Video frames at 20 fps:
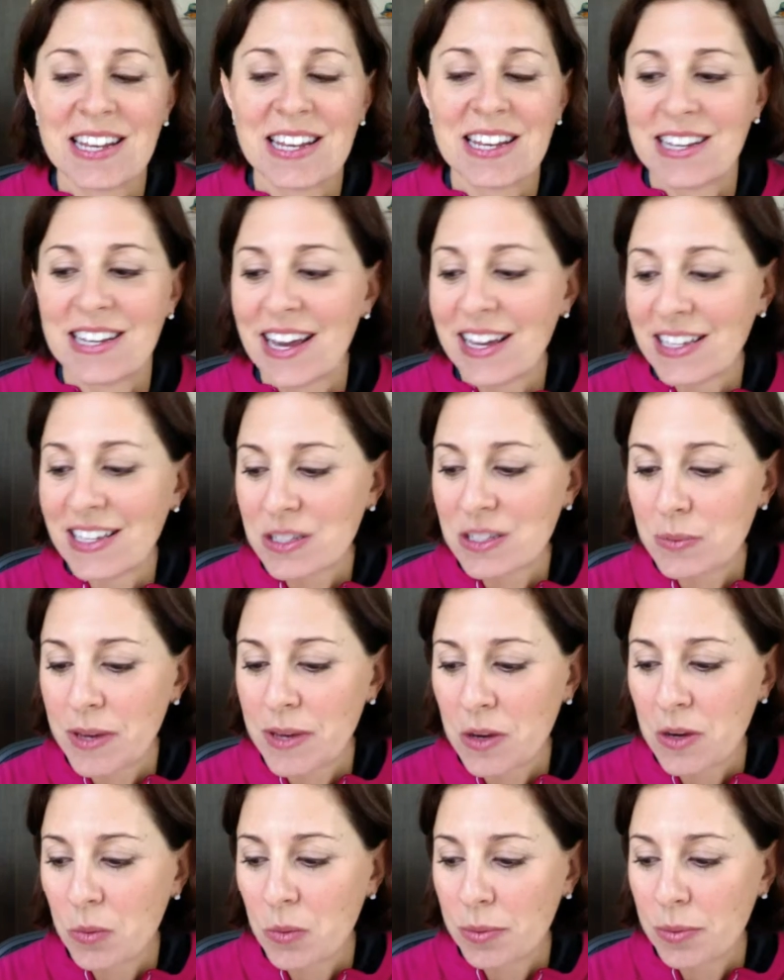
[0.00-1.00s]
next
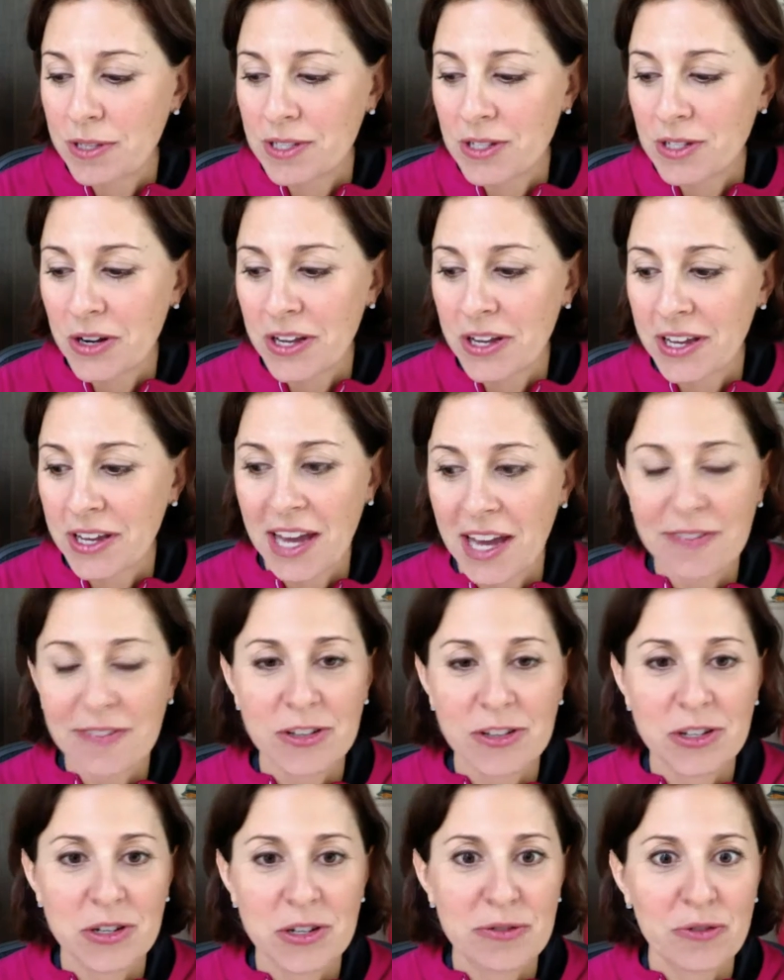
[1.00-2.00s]
week, we'll be starting kind of a
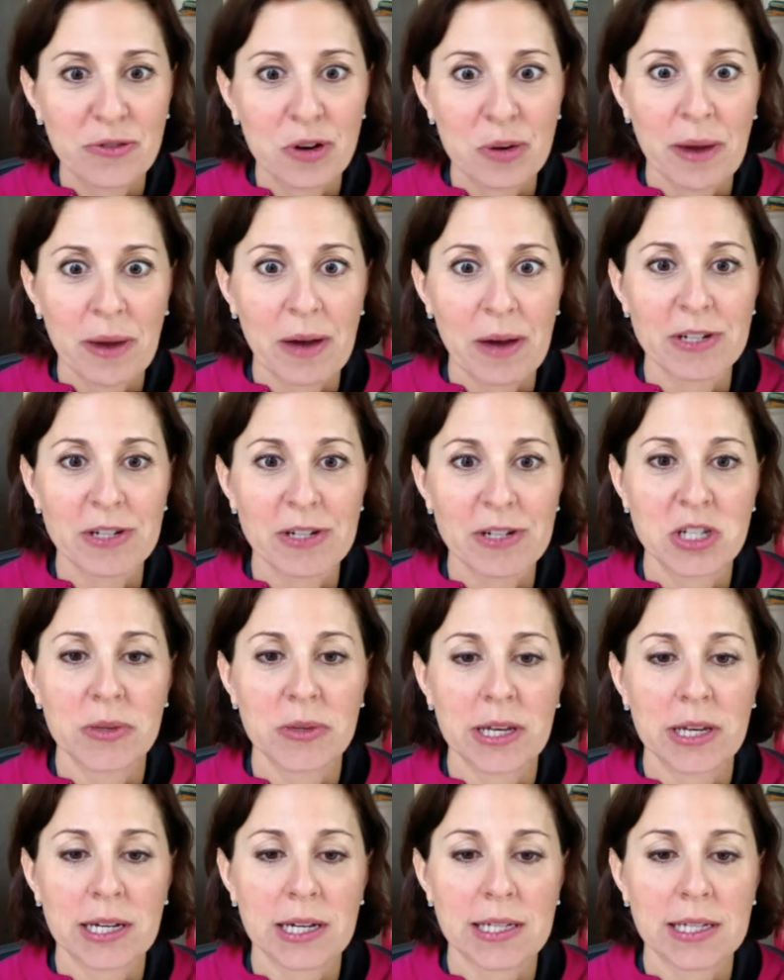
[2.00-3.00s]
new format, which is
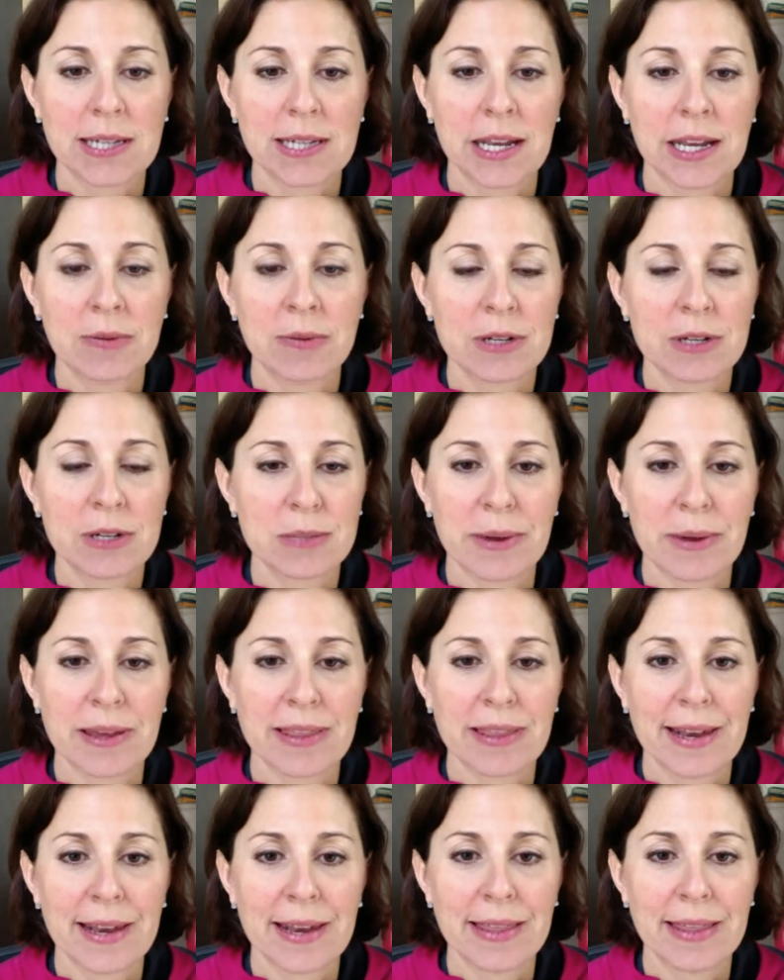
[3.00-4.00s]
really exciting. We'll explain
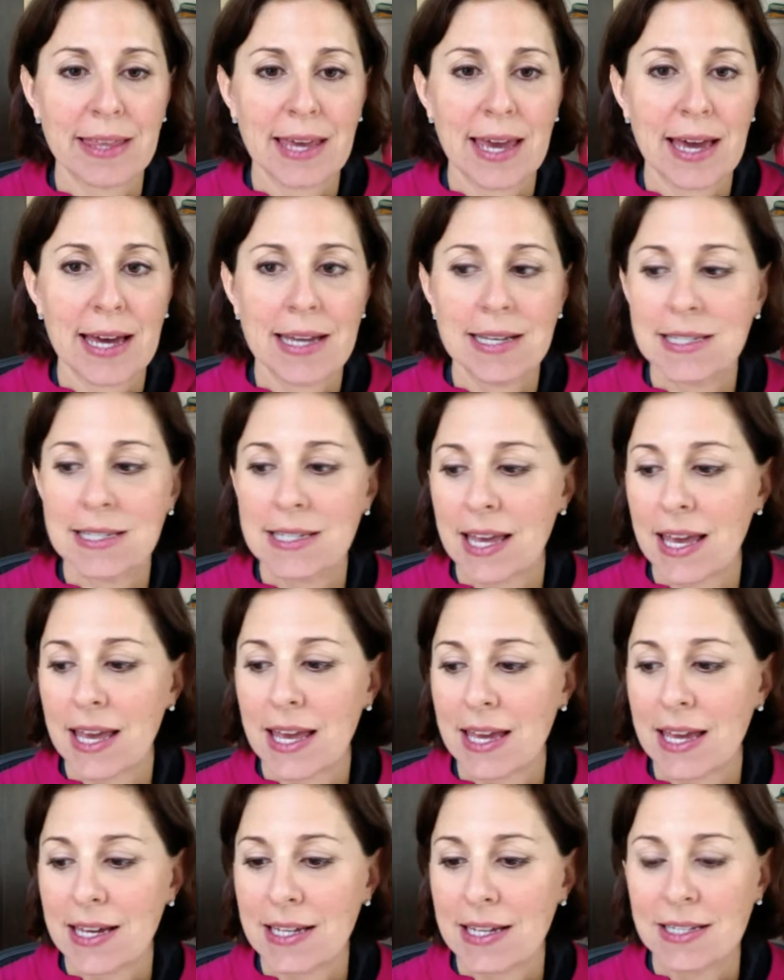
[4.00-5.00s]
that at the end,
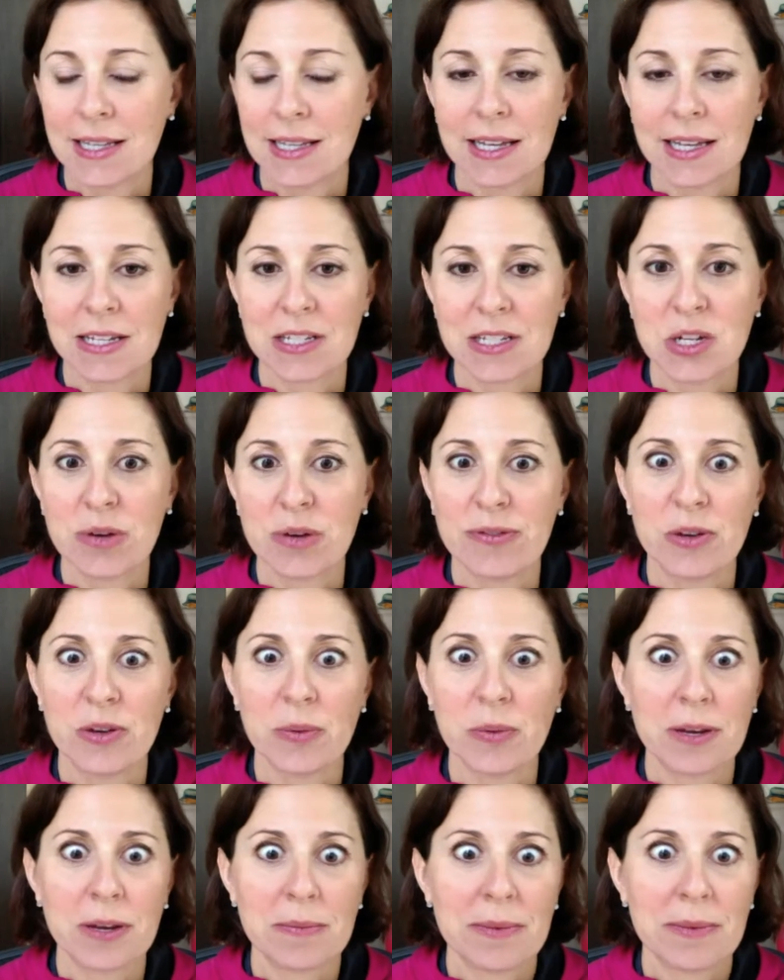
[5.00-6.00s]
and let us know if you
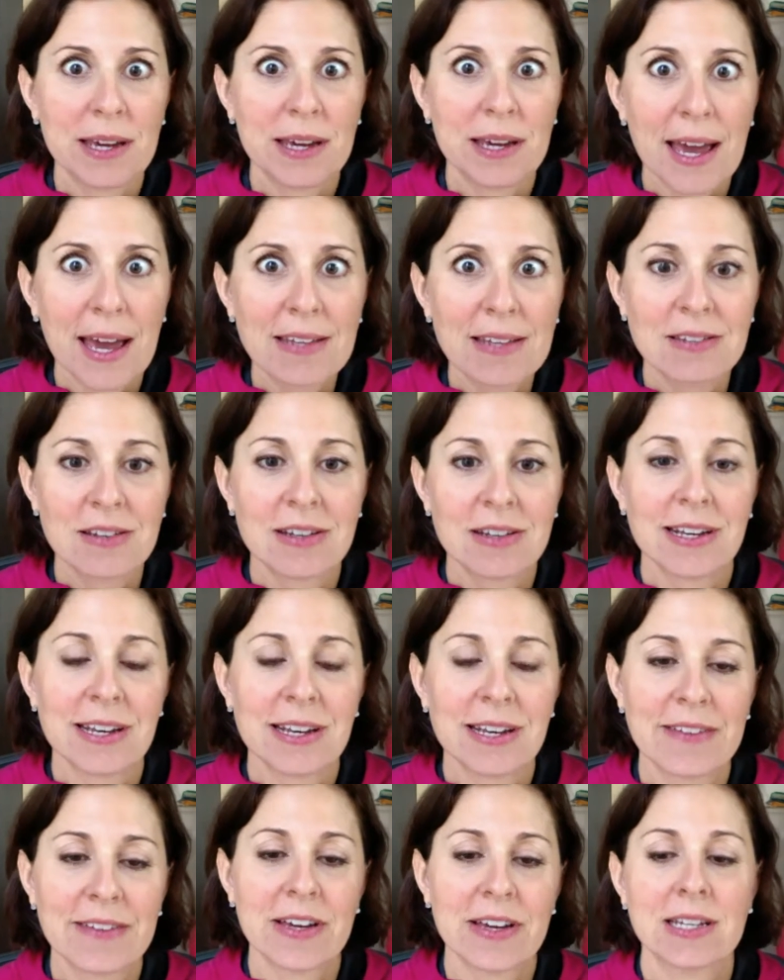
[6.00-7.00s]
want to be a guest on any
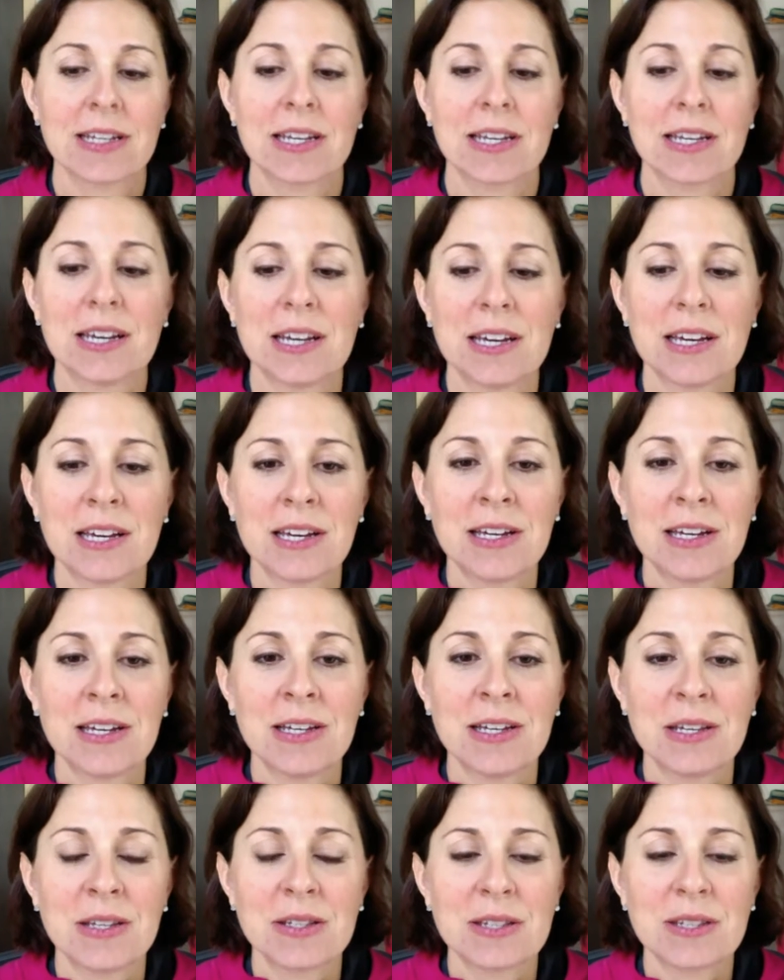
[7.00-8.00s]
of it.
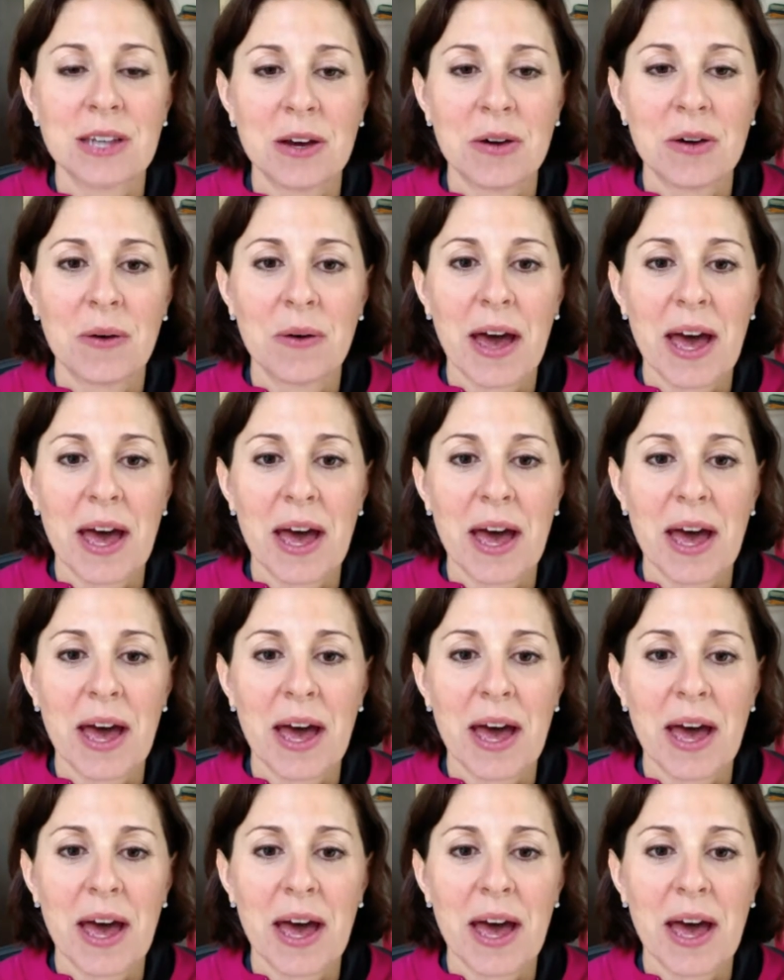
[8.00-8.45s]
So,